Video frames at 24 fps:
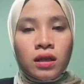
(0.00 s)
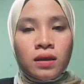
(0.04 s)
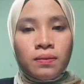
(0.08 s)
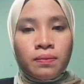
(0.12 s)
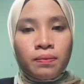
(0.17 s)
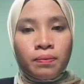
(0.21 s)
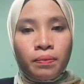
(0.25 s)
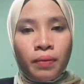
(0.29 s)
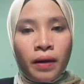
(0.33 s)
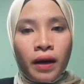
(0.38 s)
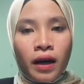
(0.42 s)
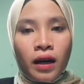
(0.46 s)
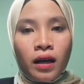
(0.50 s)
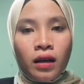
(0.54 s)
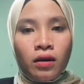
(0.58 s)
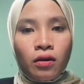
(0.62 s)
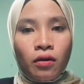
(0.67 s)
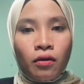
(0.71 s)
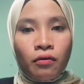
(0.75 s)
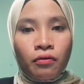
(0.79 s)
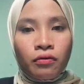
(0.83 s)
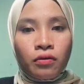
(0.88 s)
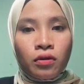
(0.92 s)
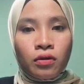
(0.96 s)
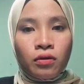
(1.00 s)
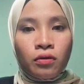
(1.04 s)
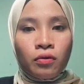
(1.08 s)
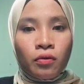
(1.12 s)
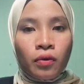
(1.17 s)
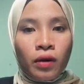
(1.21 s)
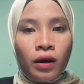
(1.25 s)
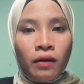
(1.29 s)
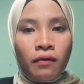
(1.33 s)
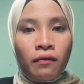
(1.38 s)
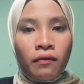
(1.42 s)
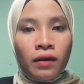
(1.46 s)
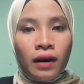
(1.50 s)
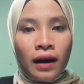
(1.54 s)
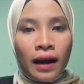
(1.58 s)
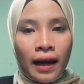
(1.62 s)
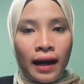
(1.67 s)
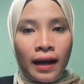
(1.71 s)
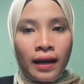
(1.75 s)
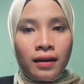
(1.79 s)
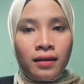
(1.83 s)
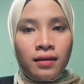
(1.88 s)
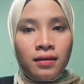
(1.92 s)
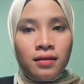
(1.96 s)
span of the
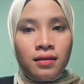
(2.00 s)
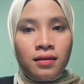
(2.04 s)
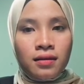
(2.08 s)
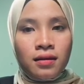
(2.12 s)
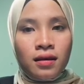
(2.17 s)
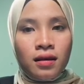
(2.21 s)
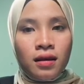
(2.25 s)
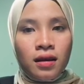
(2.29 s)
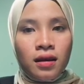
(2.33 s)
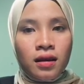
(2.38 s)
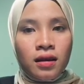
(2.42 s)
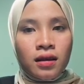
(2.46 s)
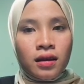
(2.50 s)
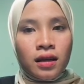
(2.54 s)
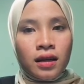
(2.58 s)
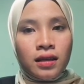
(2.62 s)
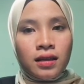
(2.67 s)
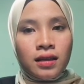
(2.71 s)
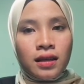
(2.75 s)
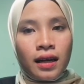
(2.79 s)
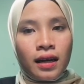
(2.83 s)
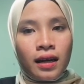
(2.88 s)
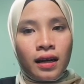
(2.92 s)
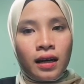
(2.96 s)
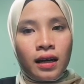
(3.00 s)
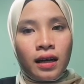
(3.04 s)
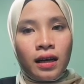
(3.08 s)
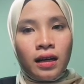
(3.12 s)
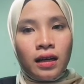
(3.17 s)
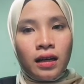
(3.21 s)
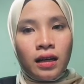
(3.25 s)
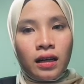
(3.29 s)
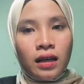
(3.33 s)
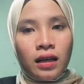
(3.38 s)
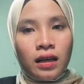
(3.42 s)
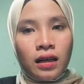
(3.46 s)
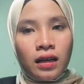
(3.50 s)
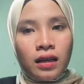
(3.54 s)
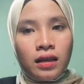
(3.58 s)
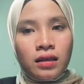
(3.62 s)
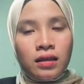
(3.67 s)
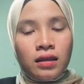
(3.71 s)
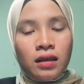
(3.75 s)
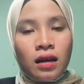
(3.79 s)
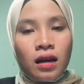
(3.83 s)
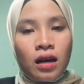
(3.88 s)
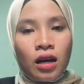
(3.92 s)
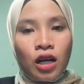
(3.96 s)
wavelengths. The second
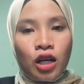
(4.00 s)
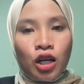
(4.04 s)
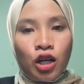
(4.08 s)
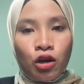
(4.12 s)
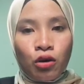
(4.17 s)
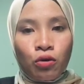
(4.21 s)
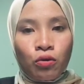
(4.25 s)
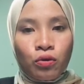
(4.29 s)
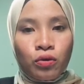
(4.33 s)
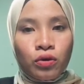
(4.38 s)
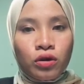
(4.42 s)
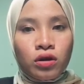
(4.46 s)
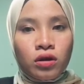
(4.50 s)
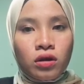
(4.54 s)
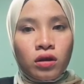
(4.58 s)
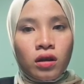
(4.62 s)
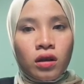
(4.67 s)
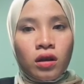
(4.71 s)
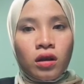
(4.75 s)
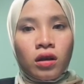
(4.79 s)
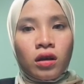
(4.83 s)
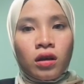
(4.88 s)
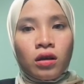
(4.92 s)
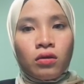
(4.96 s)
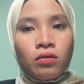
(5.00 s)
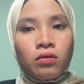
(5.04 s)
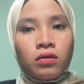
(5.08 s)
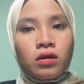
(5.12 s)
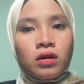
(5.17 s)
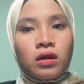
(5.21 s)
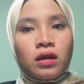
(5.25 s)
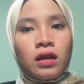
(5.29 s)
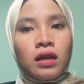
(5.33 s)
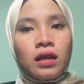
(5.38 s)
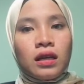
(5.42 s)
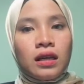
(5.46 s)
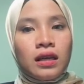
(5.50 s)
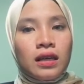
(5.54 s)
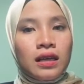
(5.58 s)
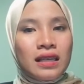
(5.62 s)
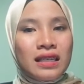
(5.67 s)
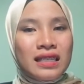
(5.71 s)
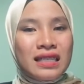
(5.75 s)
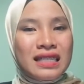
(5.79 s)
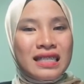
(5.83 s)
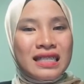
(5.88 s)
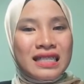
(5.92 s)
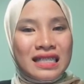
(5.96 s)
is huge. Huge
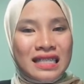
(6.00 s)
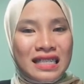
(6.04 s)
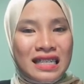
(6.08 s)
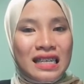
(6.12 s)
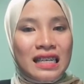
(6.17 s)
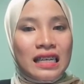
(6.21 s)
is